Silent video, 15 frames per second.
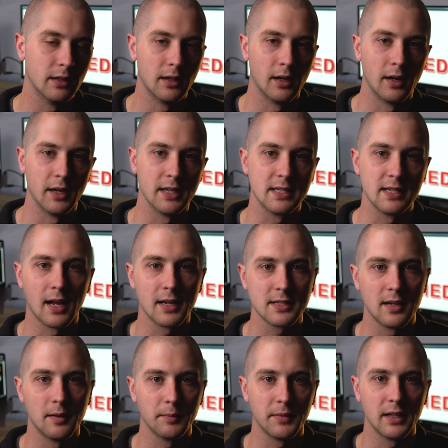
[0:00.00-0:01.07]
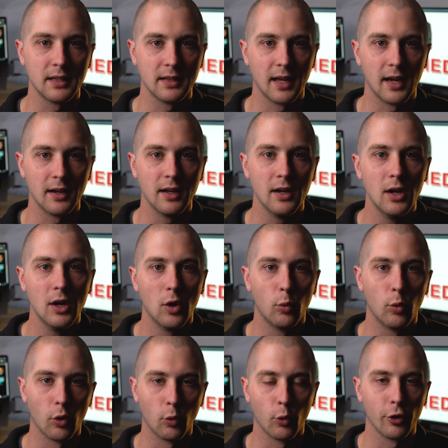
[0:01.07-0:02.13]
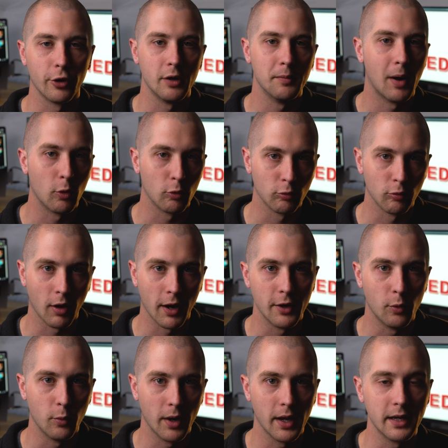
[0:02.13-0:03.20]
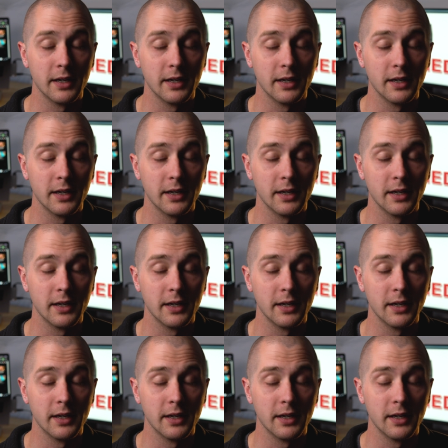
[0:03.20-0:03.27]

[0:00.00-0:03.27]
It's not something that we're worried about right away.